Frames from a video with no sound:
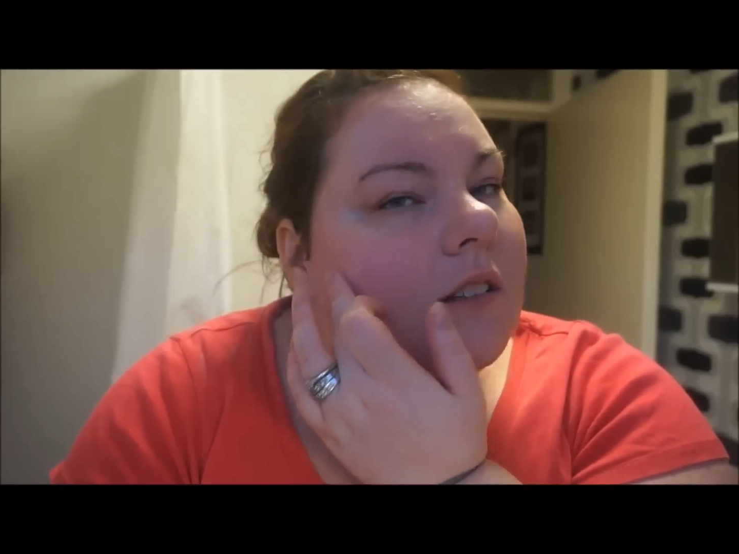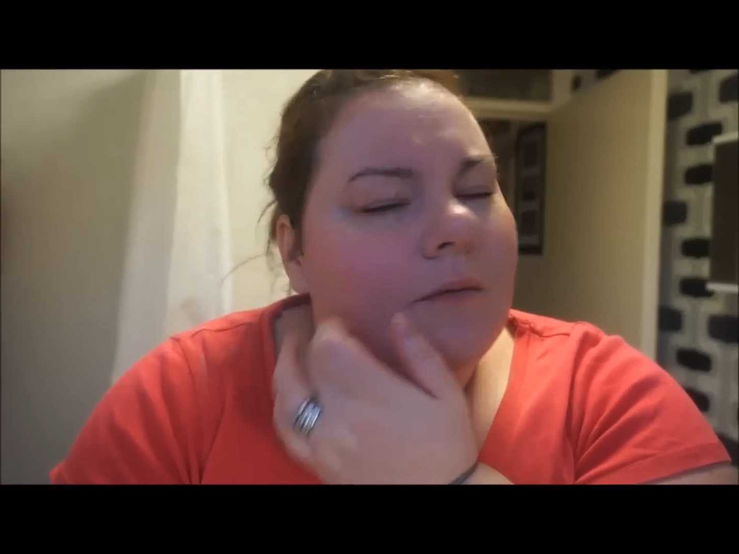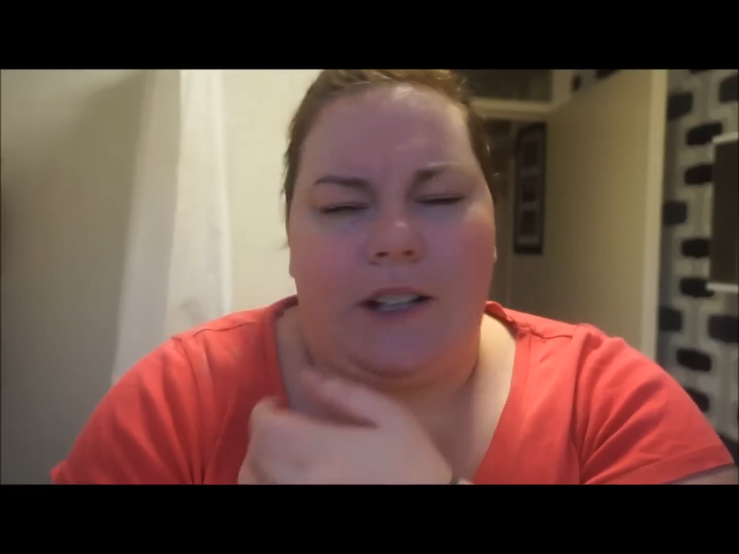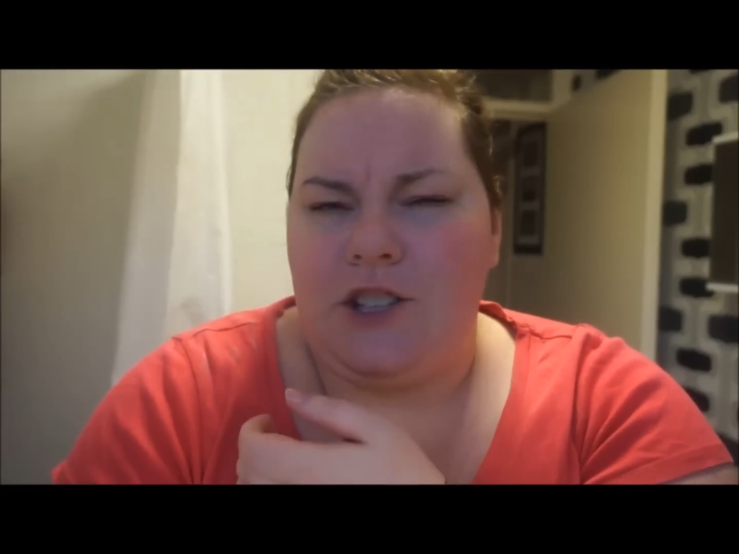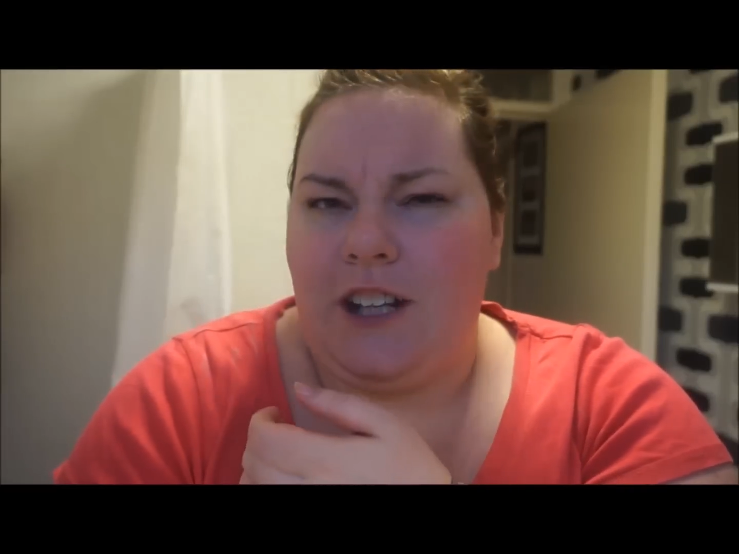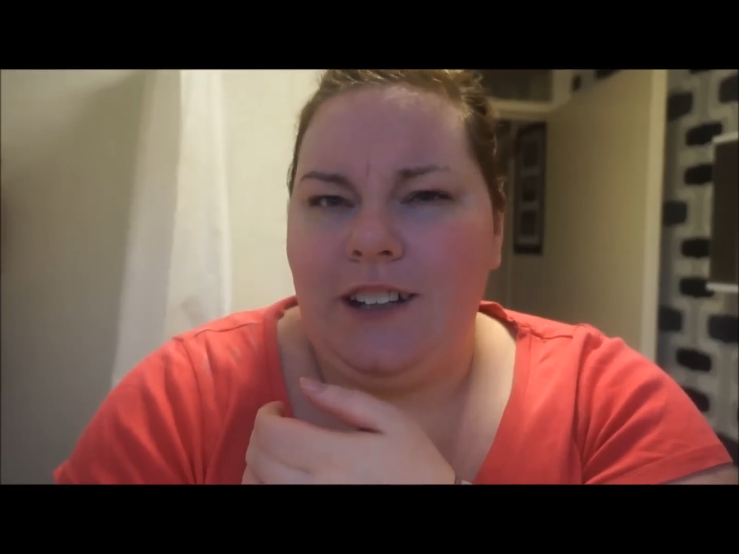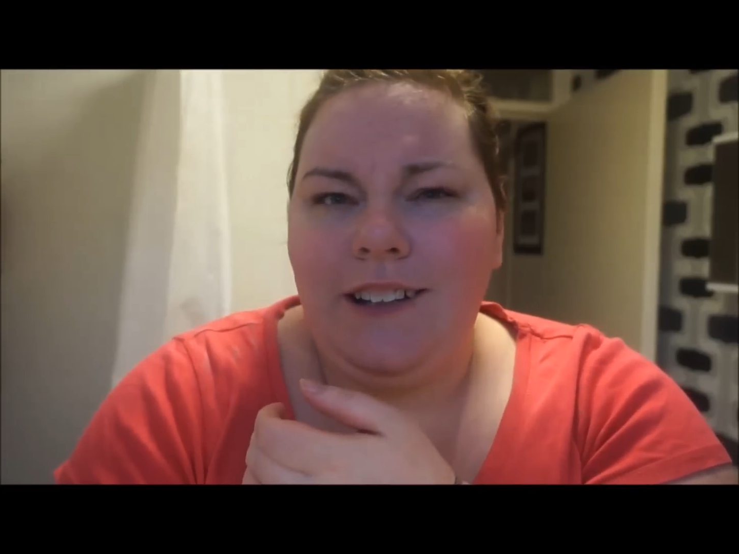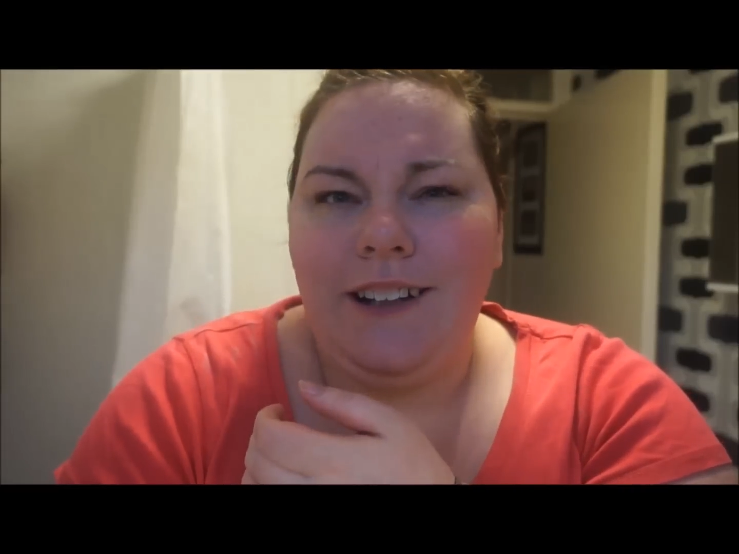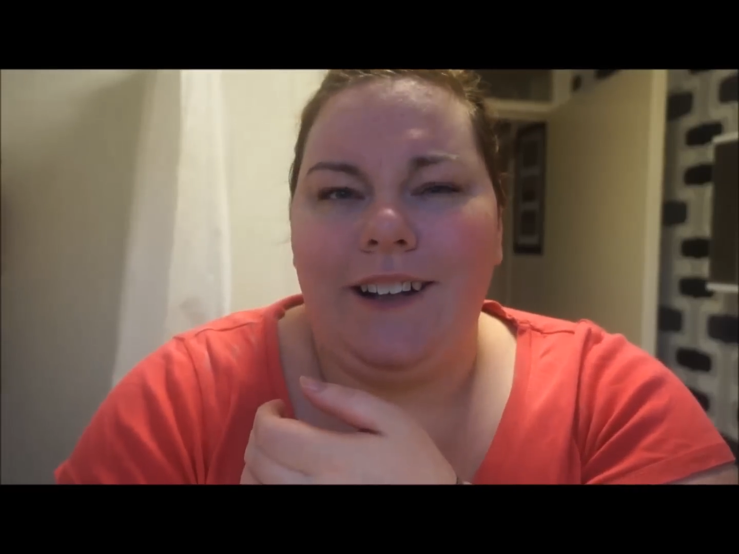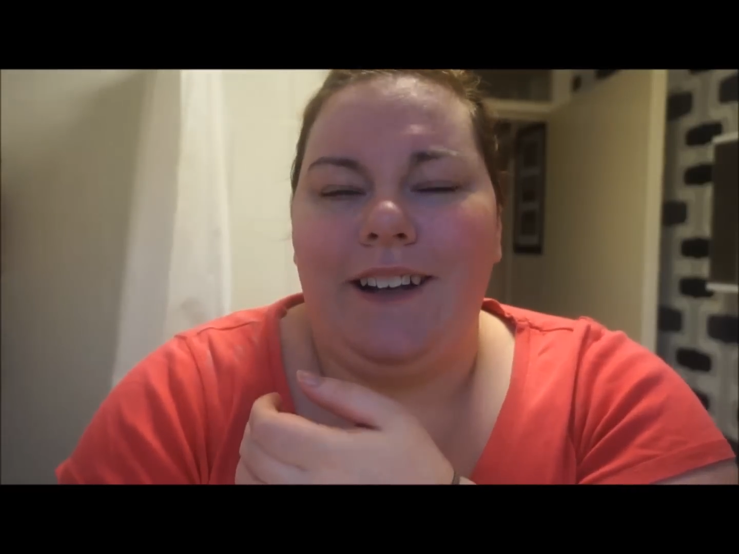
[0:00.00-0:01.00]

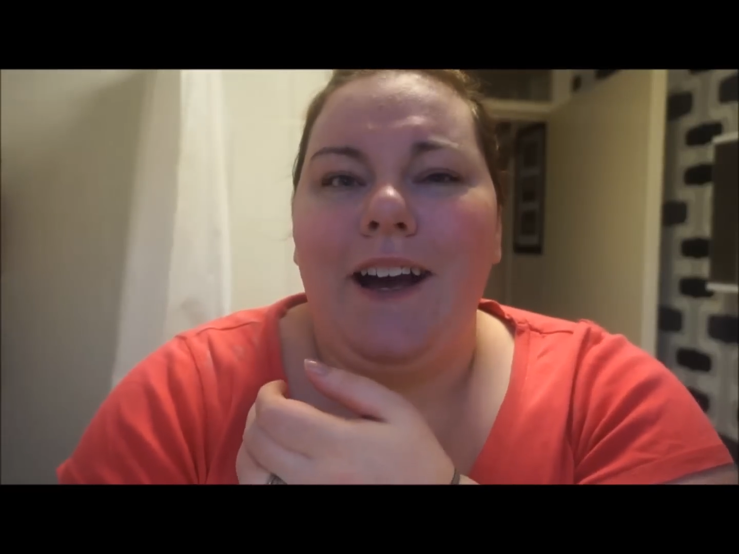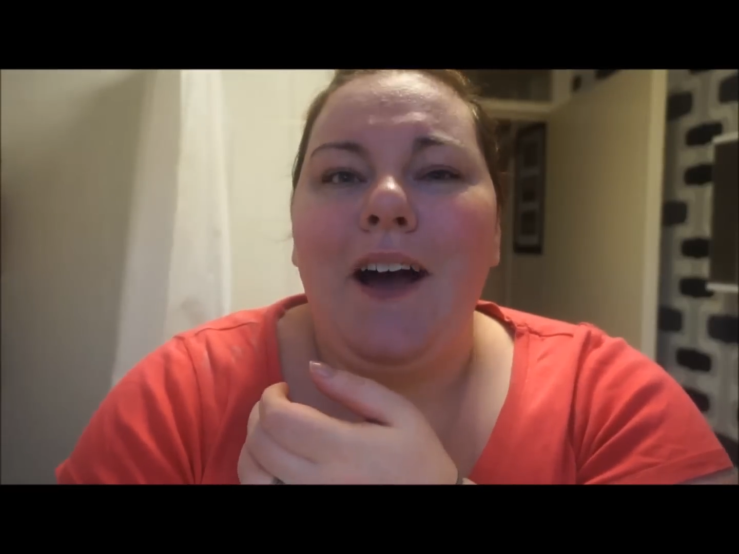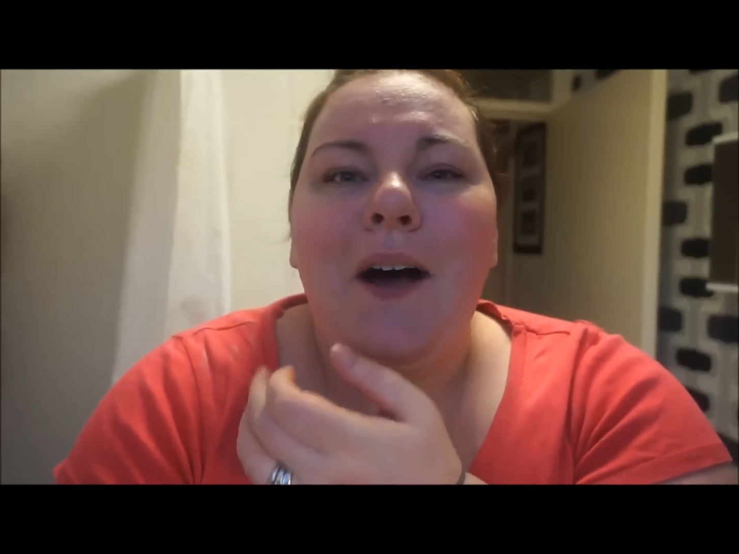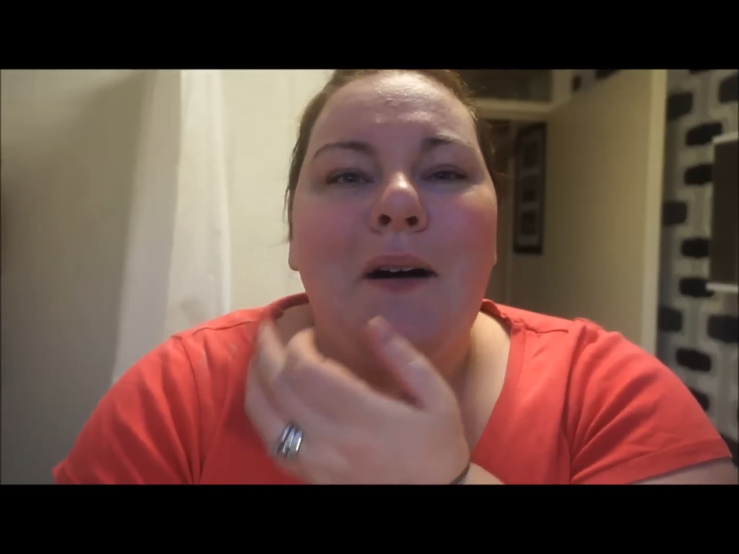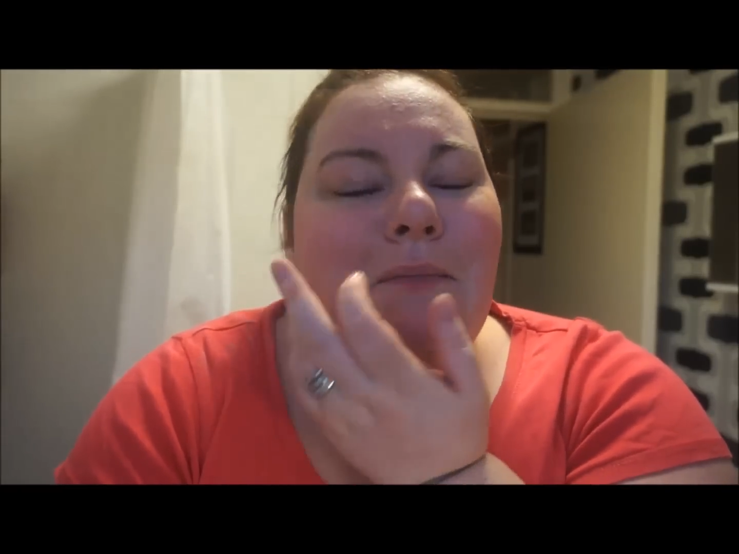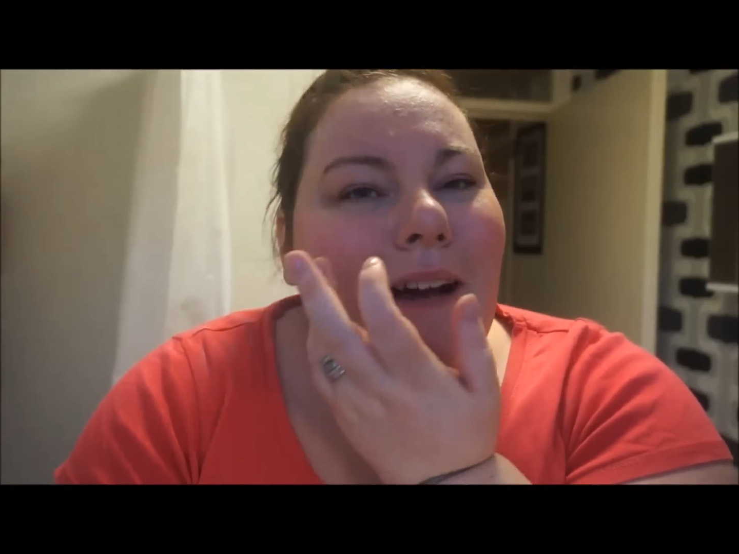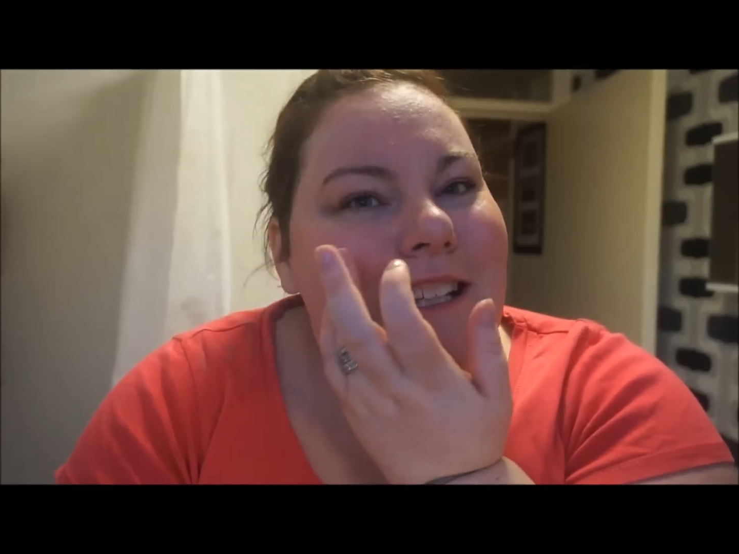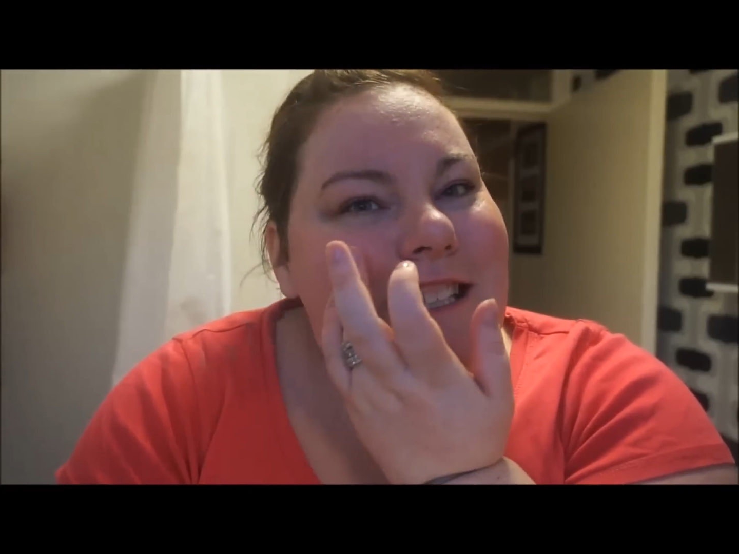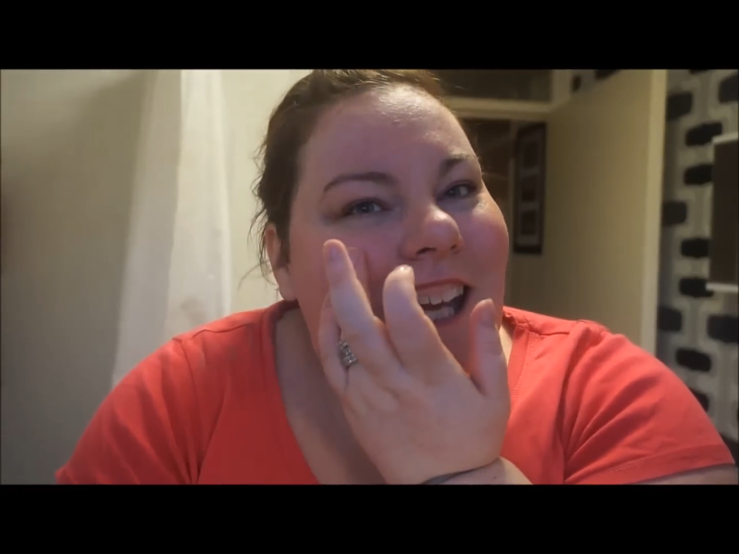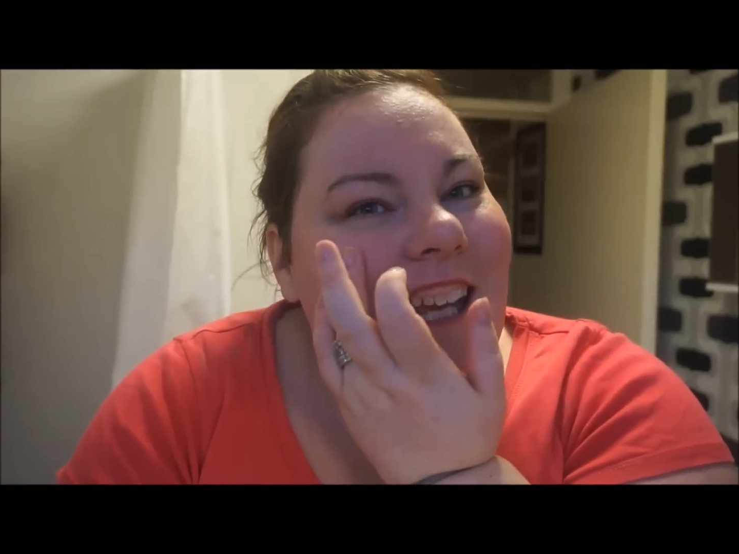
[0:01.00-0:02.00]
my
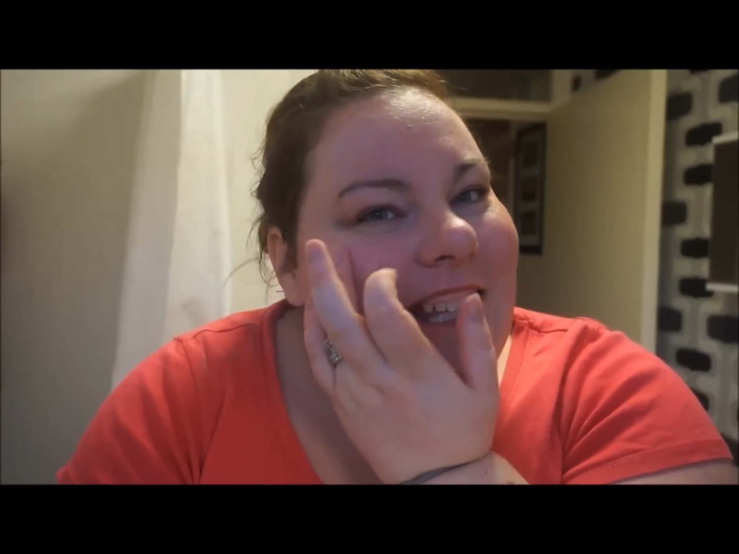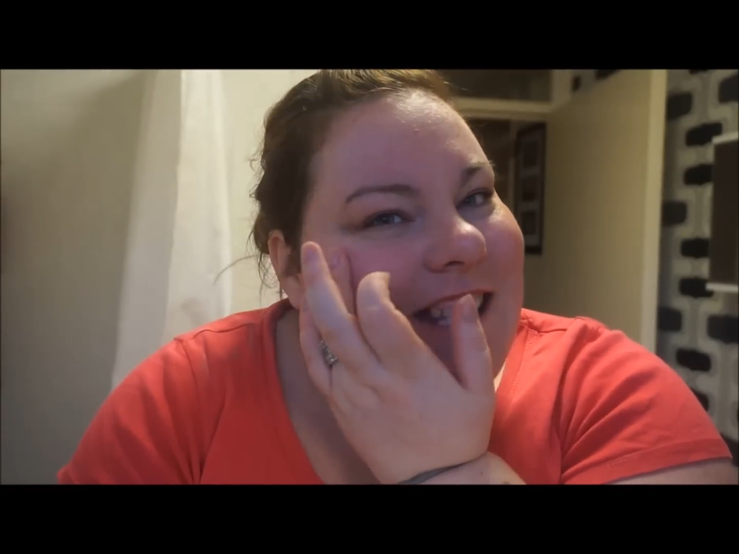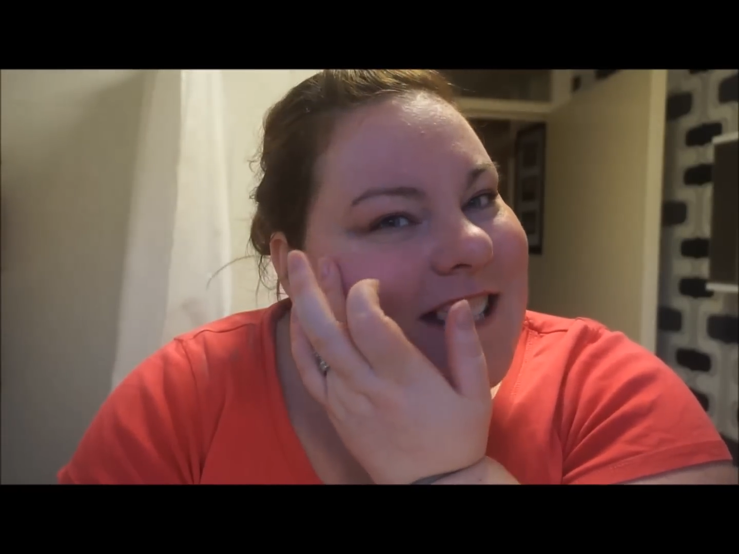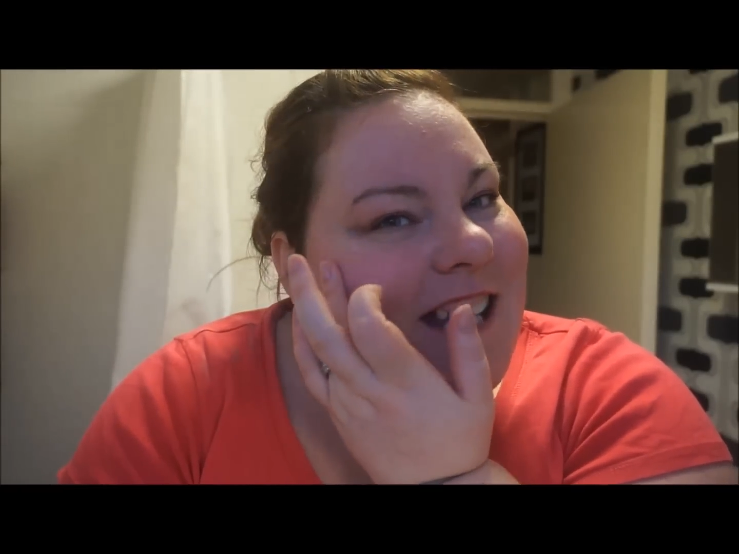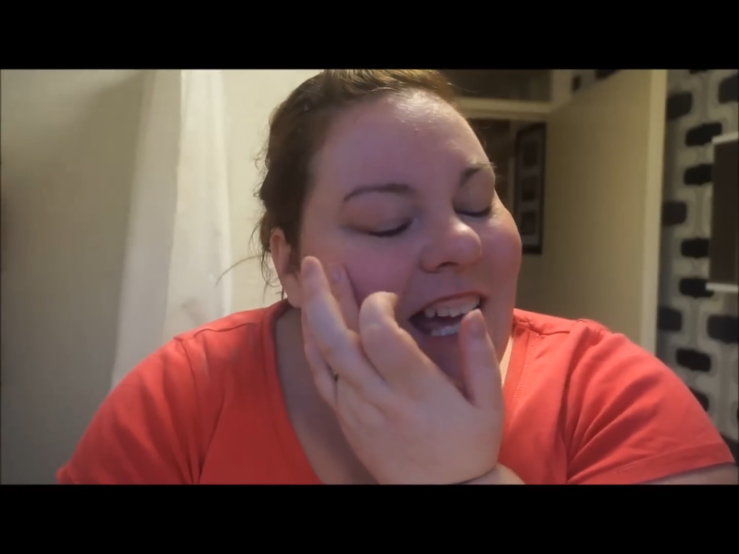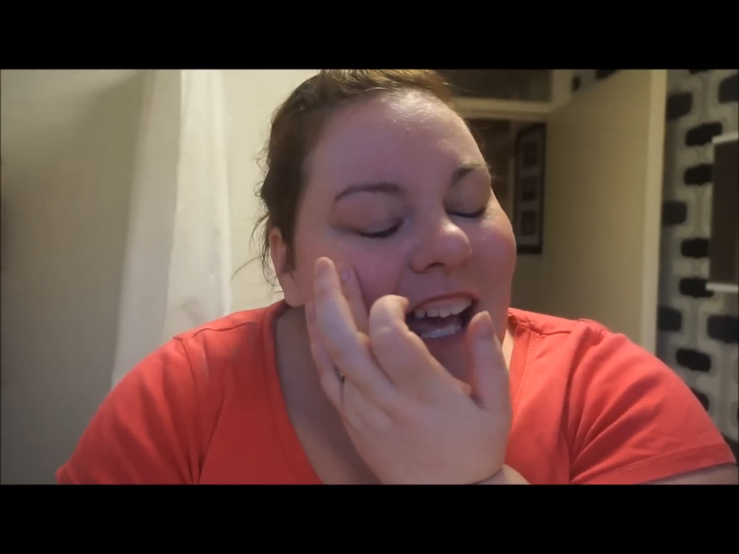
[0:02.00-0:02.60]
cheeks.